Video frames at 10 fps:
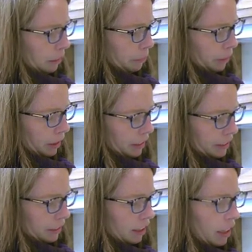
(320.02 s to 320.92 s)

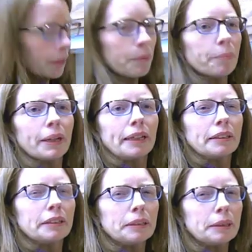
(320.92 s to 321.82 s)
but I'm a big,
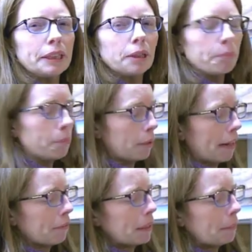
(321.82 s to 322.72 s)

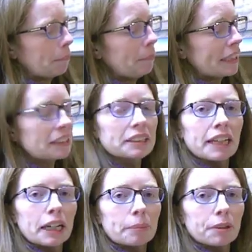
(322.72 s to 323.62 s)
brownie mix
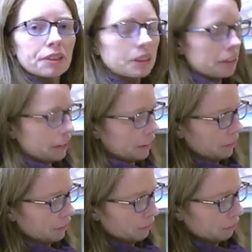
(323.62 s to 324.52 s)
kind of person. Like,
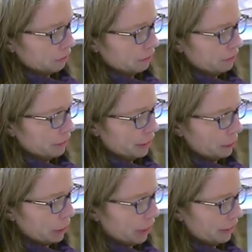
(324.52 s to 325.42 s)
you
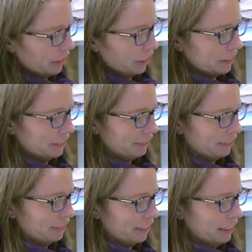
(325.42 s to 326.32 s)
buy the
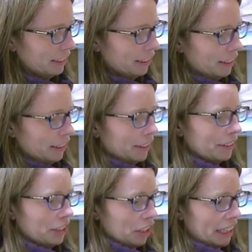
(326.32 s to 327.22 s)

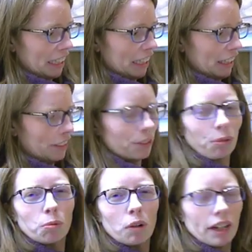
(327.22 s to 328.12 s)
Duncan Hines or
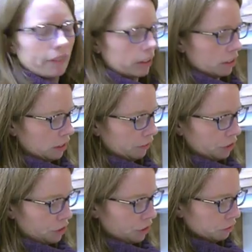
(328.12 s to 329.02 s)
whatever off
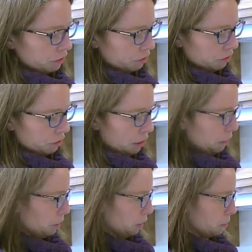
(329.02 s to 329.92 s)
the shelf,
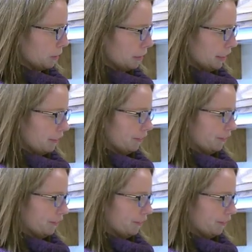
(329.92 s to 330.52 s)
Pillsbury,